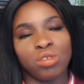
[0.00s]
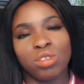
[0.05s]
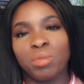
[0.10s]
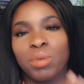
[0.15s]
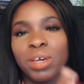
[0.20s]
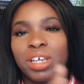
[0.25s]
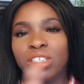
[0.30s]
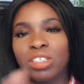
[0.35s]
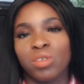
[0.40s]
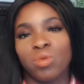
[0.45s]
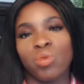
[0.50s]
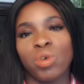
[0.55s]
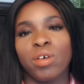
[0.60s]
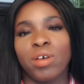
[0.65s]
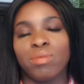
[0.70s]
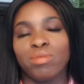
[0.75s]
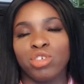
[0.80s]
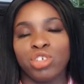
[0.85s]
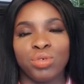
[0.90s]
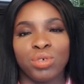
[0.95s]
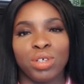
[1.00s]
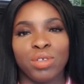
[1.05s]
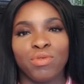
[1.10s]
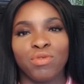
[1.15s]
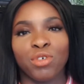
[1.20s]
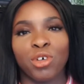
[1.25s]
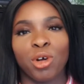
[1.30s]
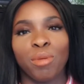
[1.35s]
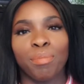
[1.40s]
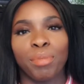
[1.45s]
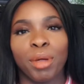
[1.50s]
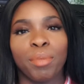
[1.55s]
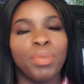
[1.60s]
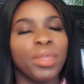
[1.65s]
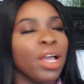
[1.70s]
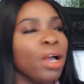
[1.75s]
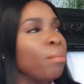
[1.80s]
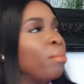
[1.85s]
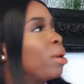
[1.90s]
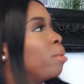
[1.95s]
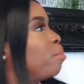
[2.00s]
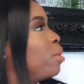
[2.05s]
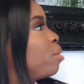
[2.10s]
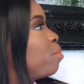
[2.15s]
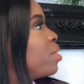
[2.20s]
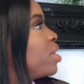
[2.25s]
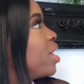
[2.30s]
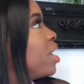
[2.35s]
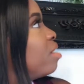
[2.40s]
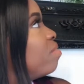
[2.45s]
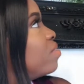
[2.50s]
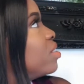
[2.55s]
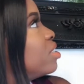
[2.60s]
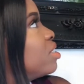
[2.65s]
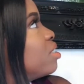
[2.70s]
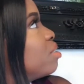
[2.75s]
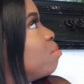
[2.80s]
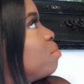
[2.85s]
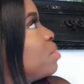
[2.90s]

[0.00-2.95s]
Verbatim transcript: It depends on where I'm shooting from, but my mummy gave it to